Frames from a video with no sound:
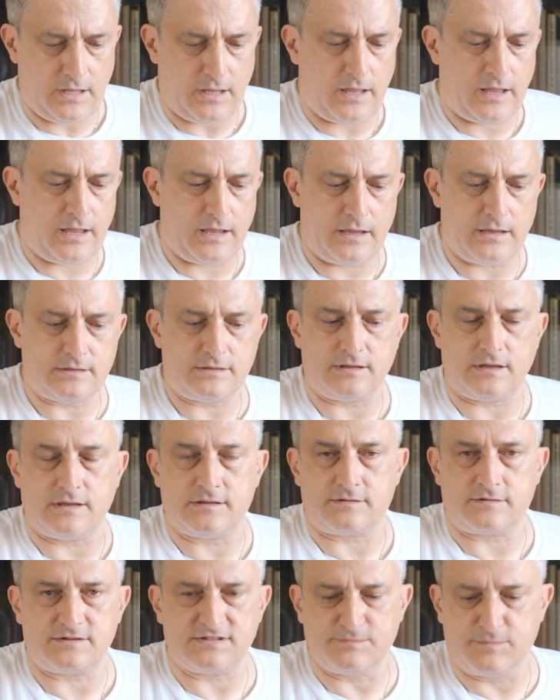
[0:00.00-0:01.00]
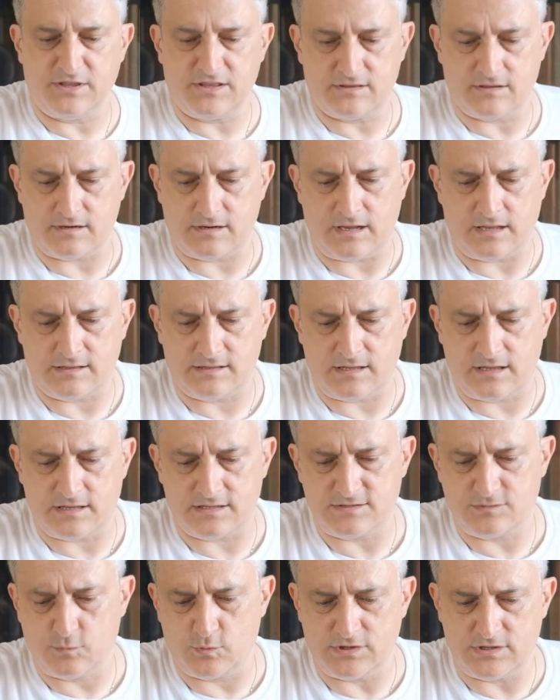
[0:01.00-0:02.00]
and a transmitter
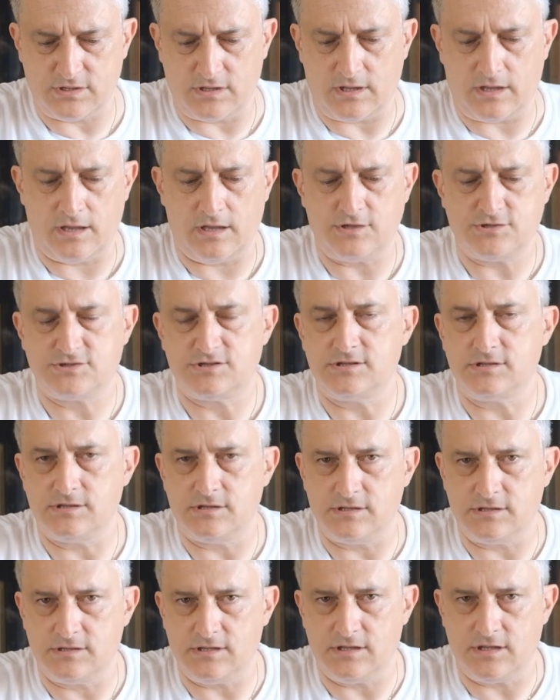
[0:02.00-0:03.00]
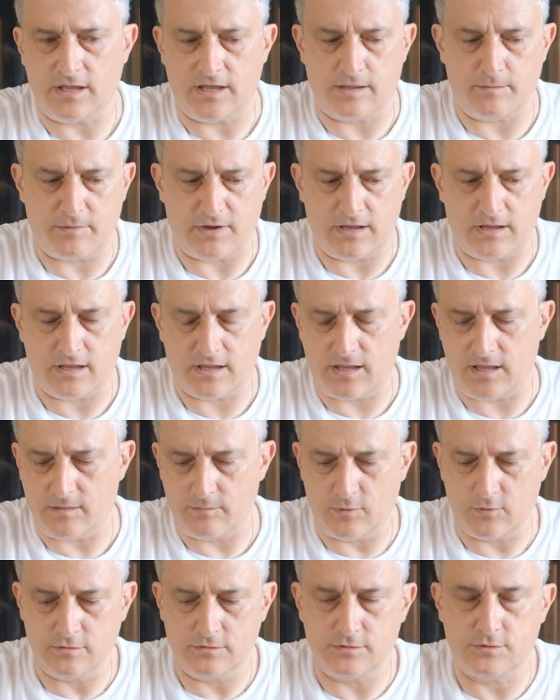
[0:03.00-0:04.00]
attached with the HDMI
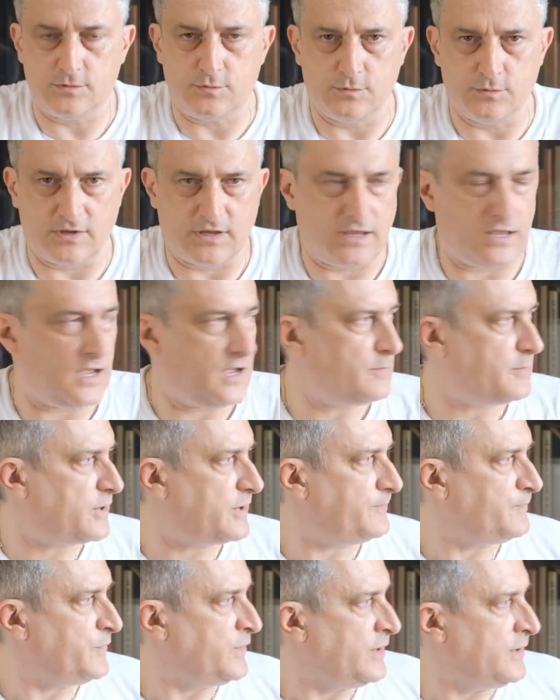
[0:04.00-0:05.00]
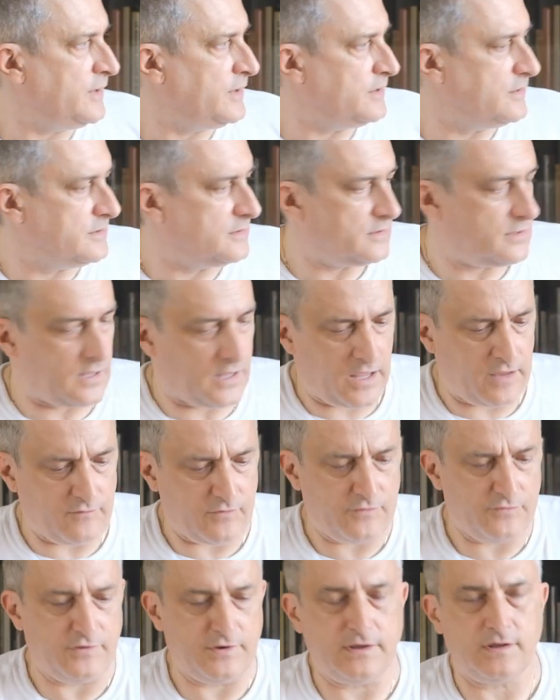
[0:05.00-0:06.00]
cable to the camera.
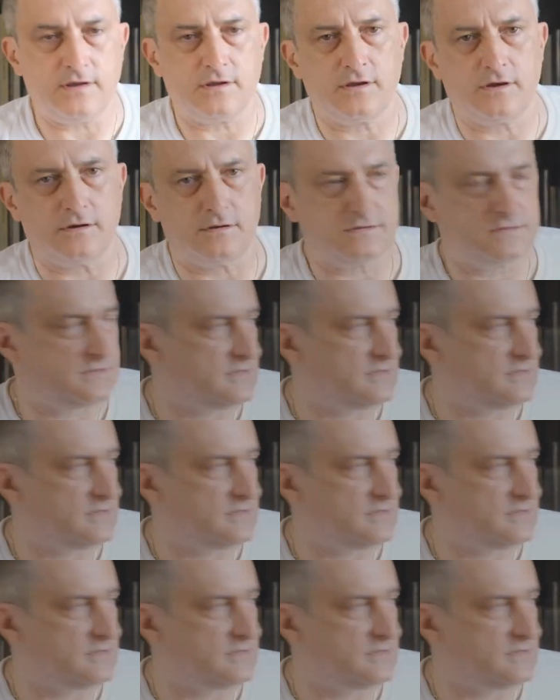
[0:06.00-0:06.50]
Everything goes